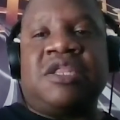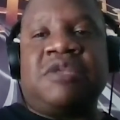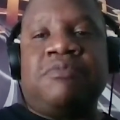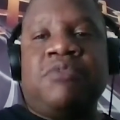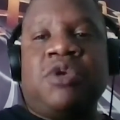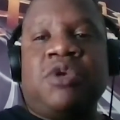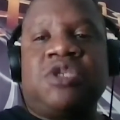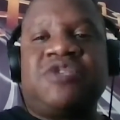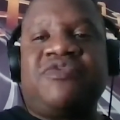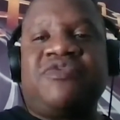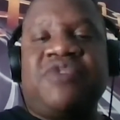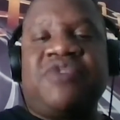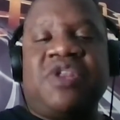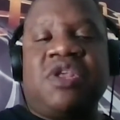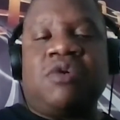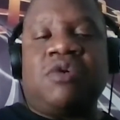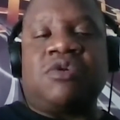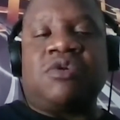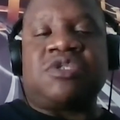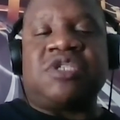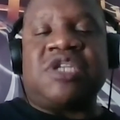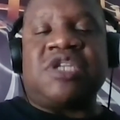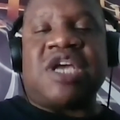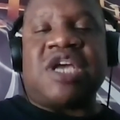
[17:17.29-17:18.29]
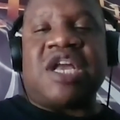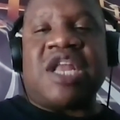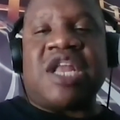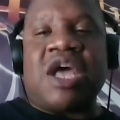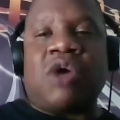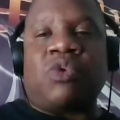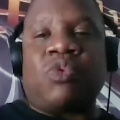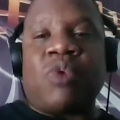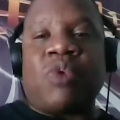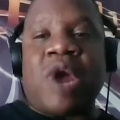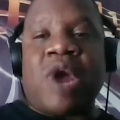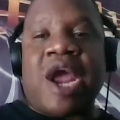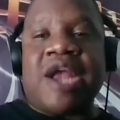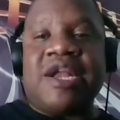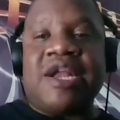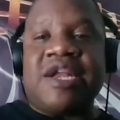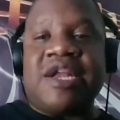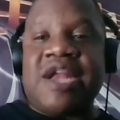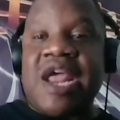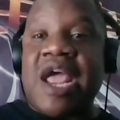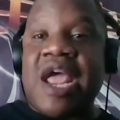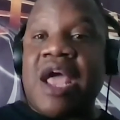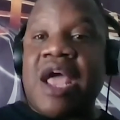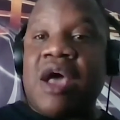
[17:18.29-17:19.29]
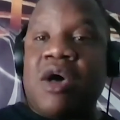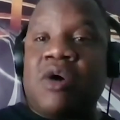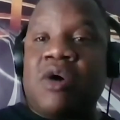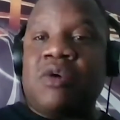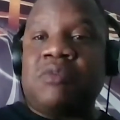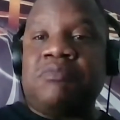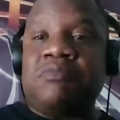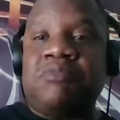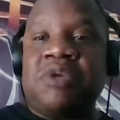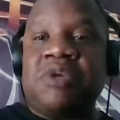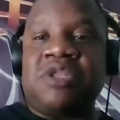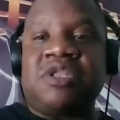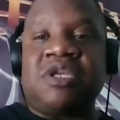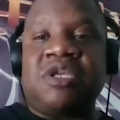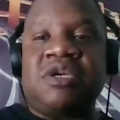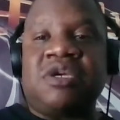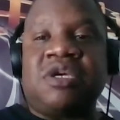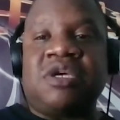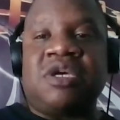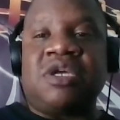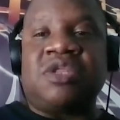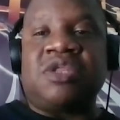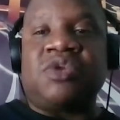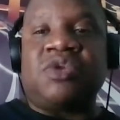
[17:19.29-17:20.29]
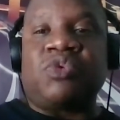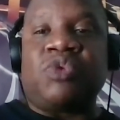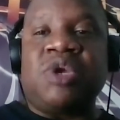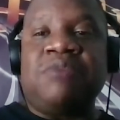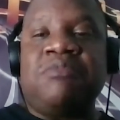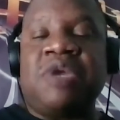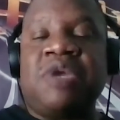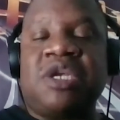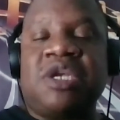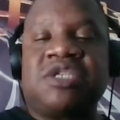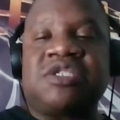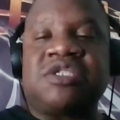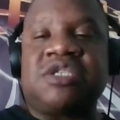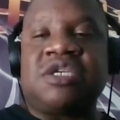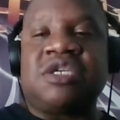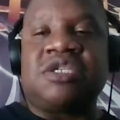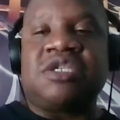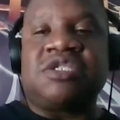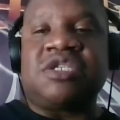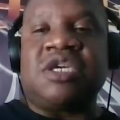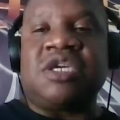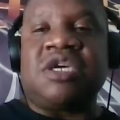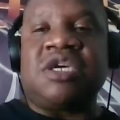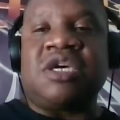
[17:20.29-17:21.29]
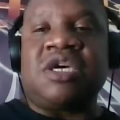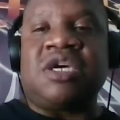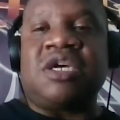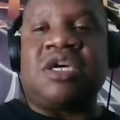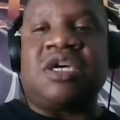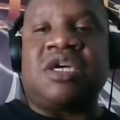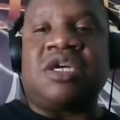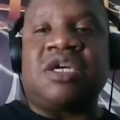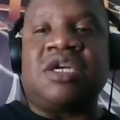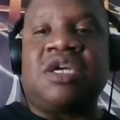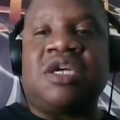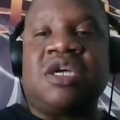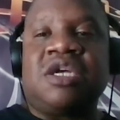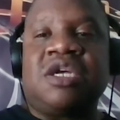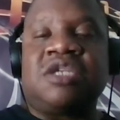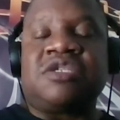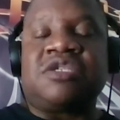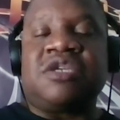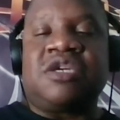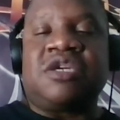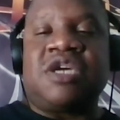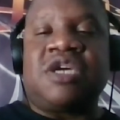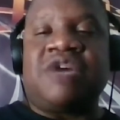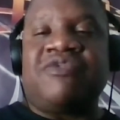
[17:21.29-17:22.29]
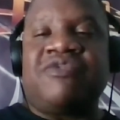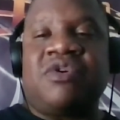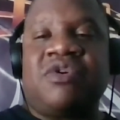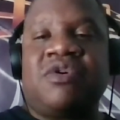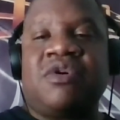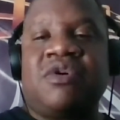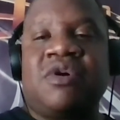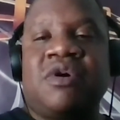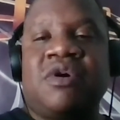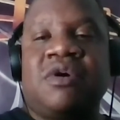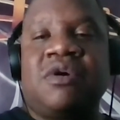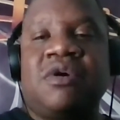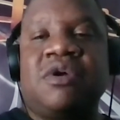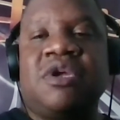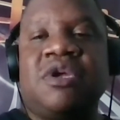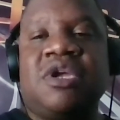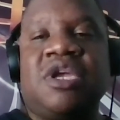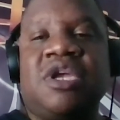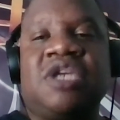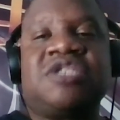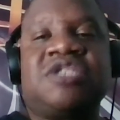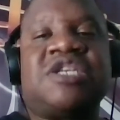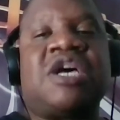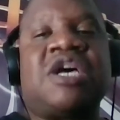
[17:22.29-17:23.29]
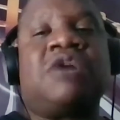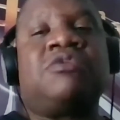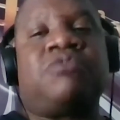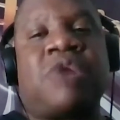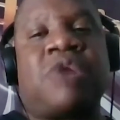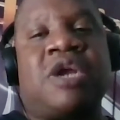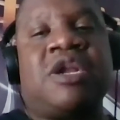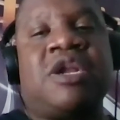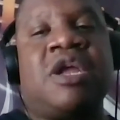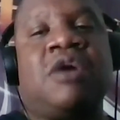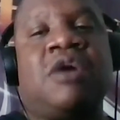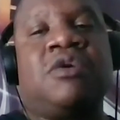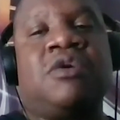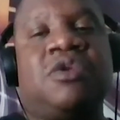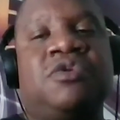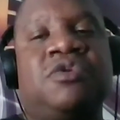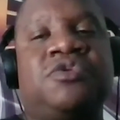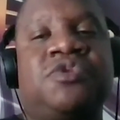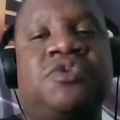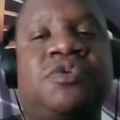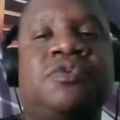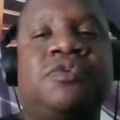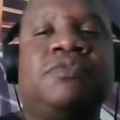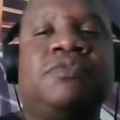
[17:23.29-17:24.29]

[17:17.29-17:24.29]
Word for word: music video is not out right now, okay, but the remix to Cover Girl is out right now on YouTube.